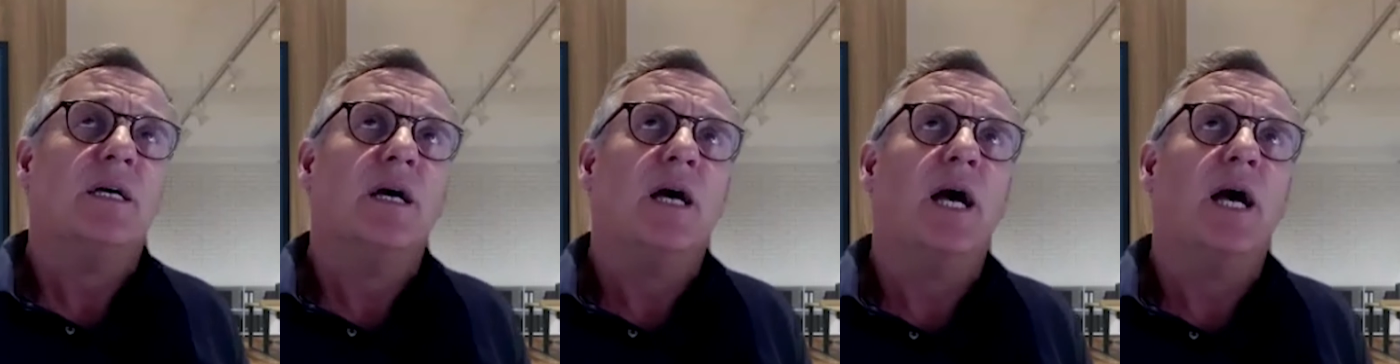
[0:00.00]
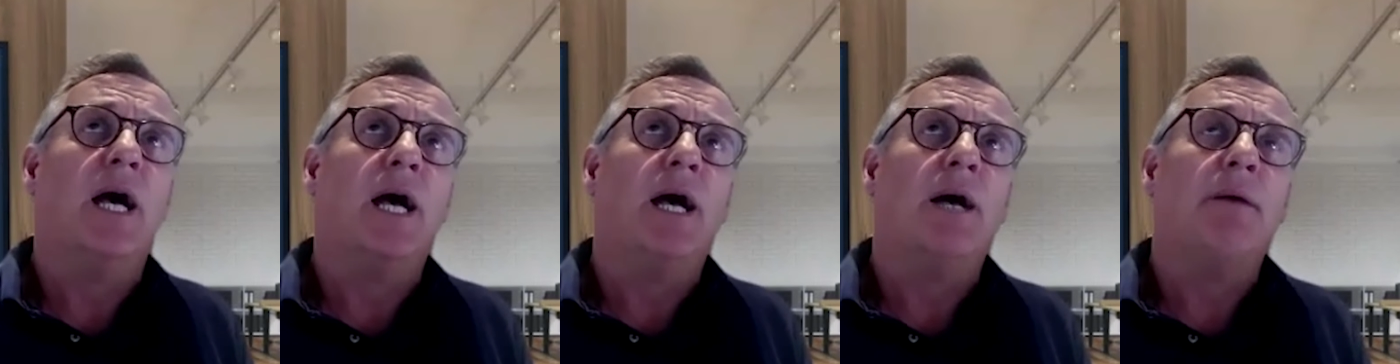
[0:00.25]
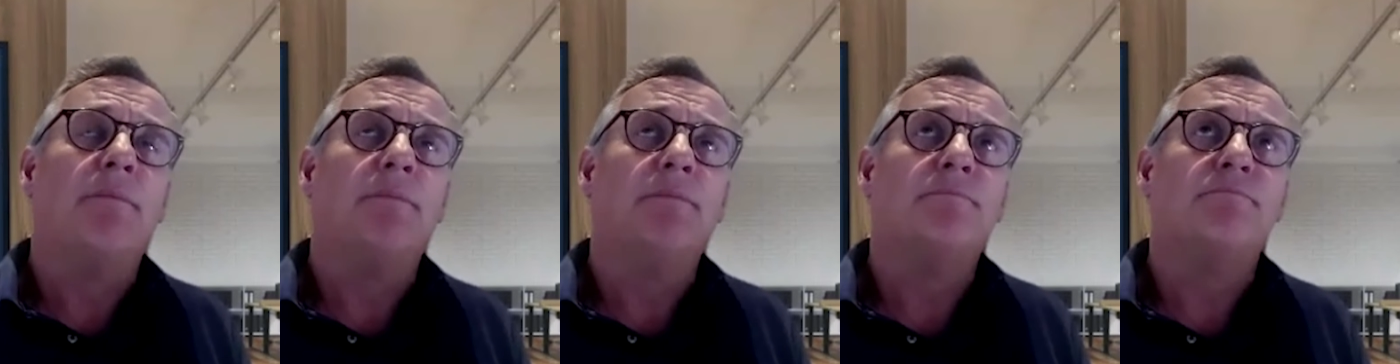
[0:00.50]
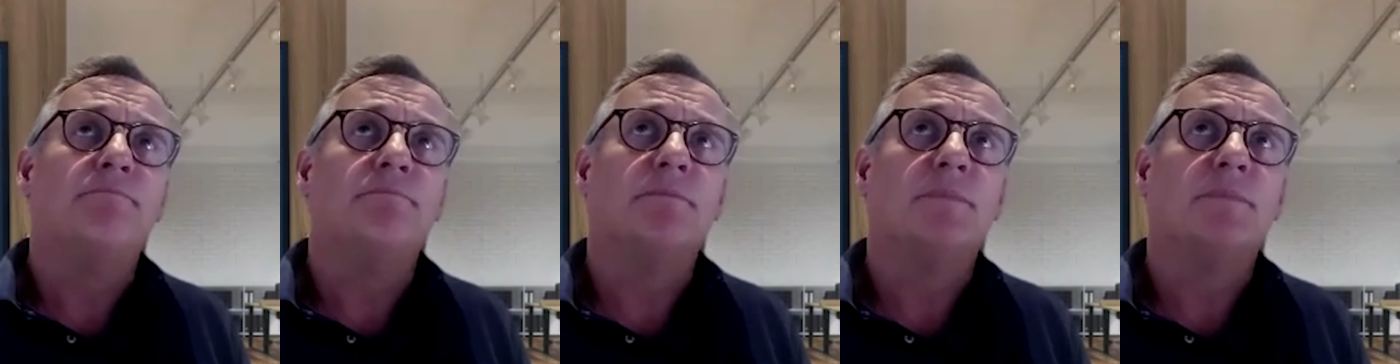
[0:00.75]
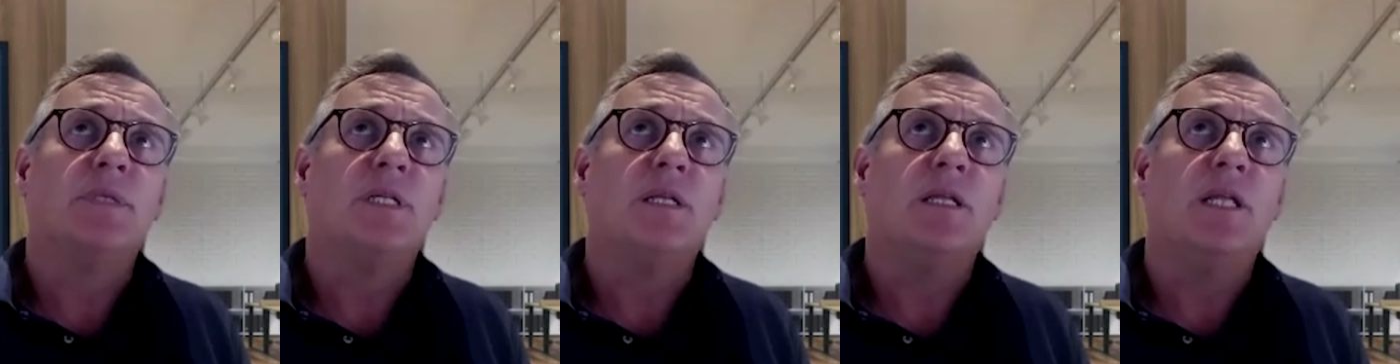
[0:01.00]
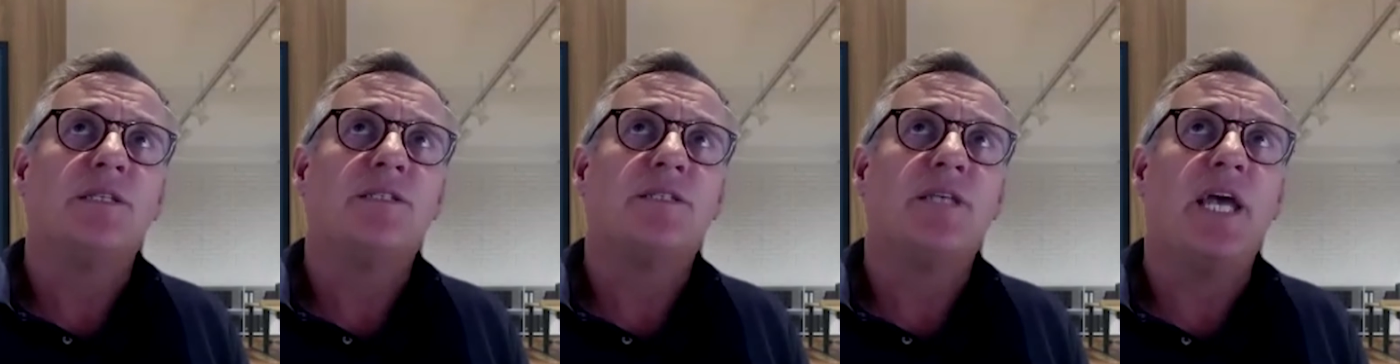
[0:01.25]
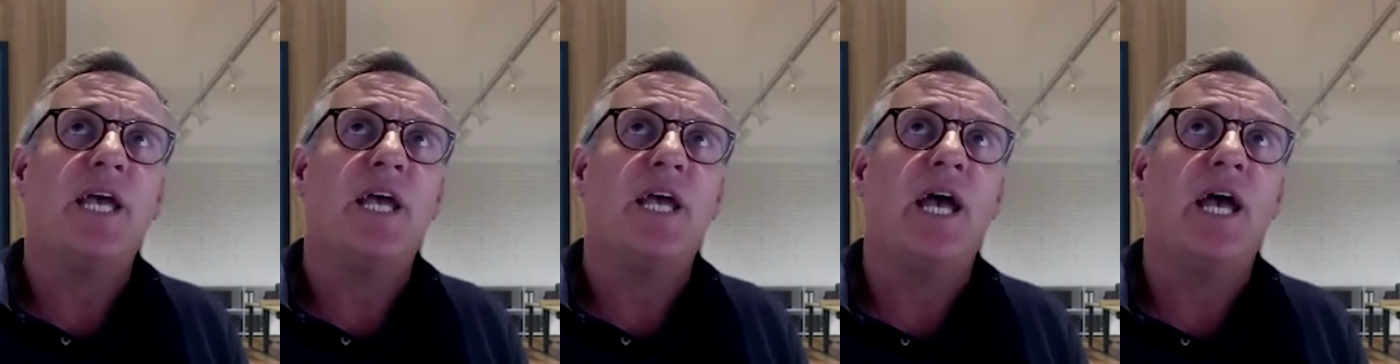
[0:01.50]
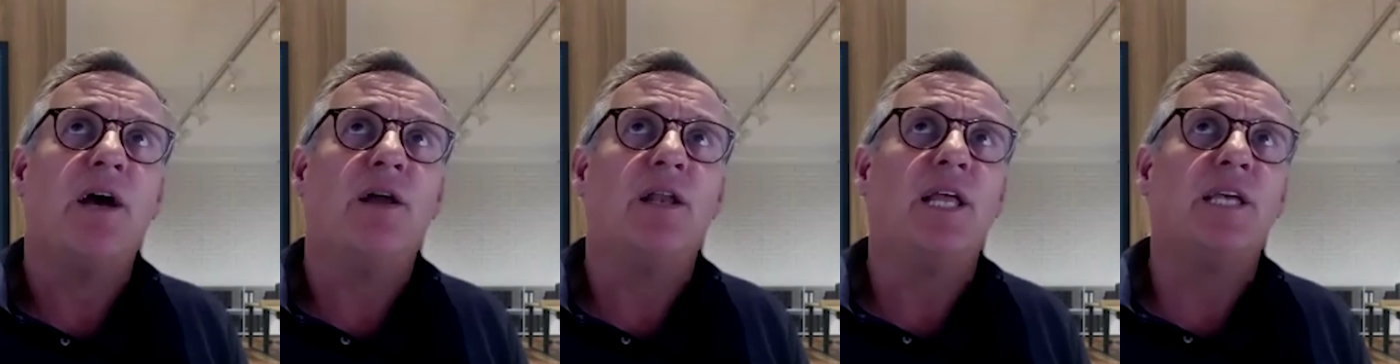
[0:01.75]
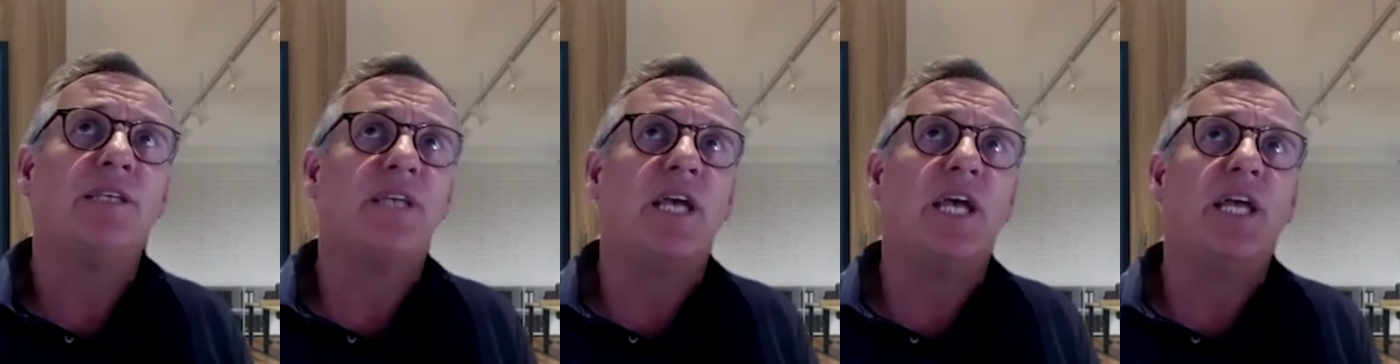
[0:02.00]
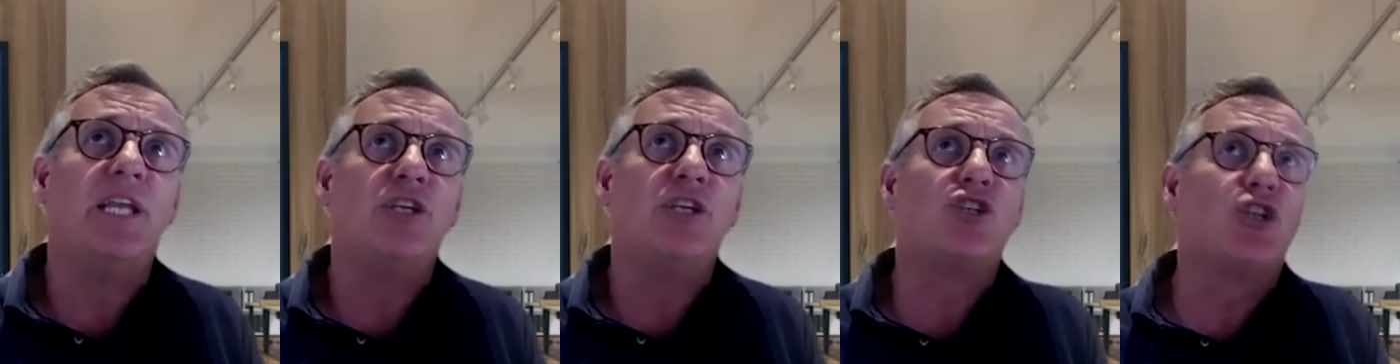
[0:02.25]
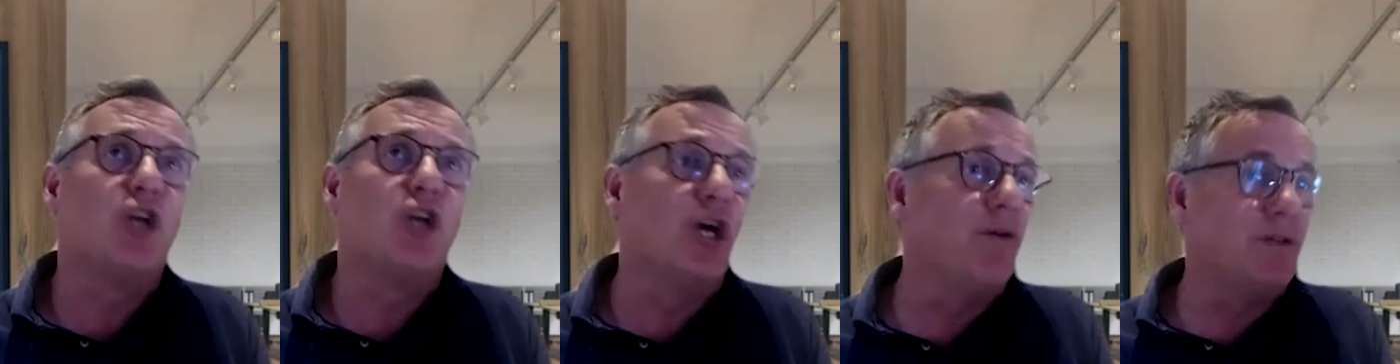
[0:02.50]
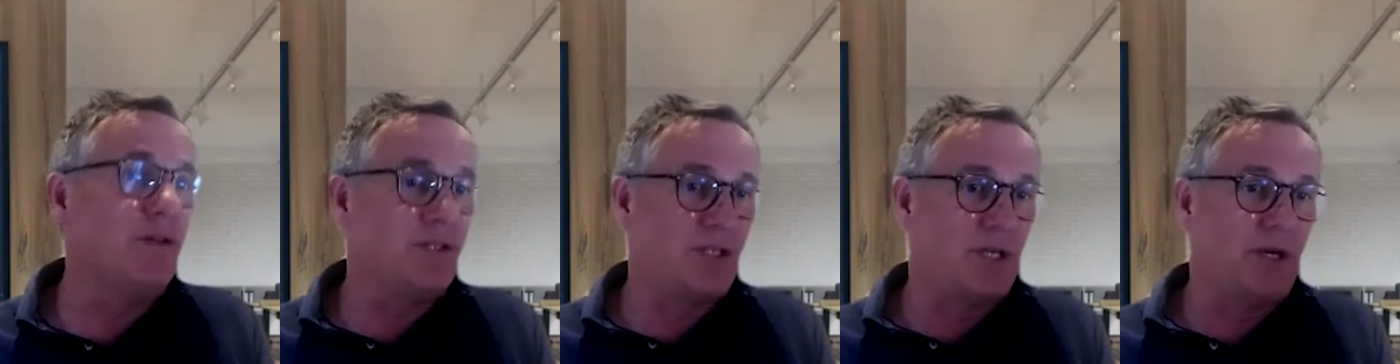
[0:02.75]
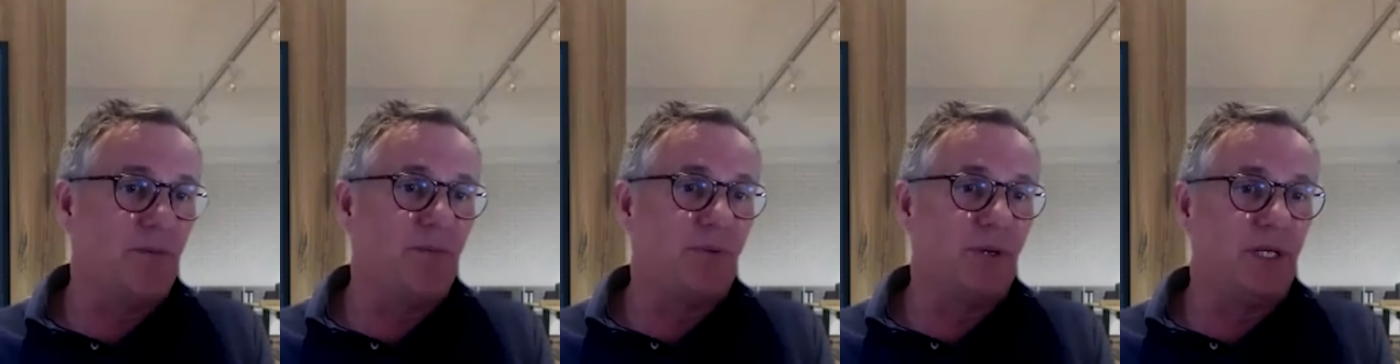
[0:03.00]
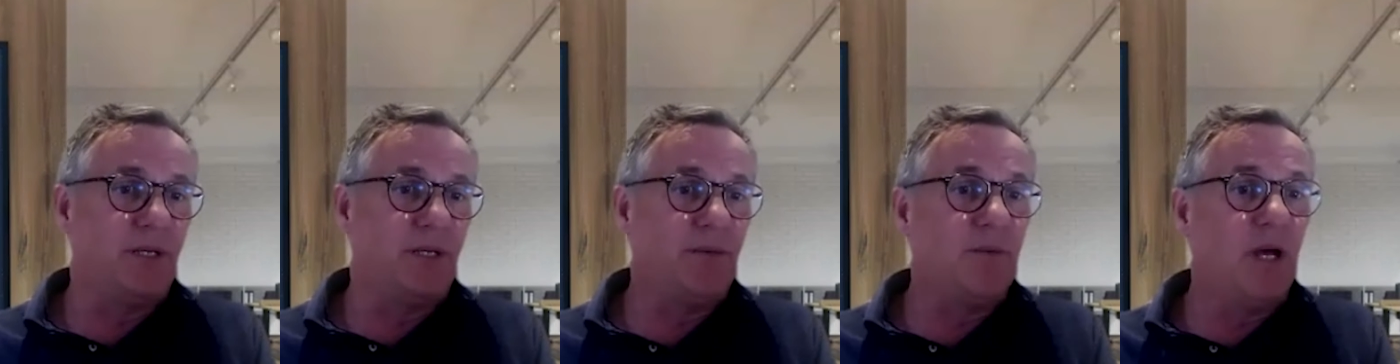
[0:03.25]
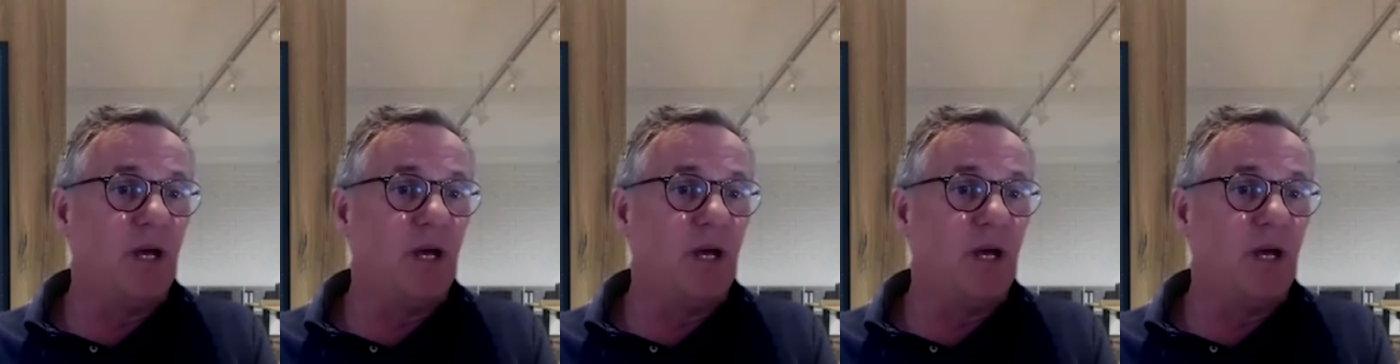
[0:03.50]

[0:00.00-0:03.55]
um, let's say a, let's say an insurance company.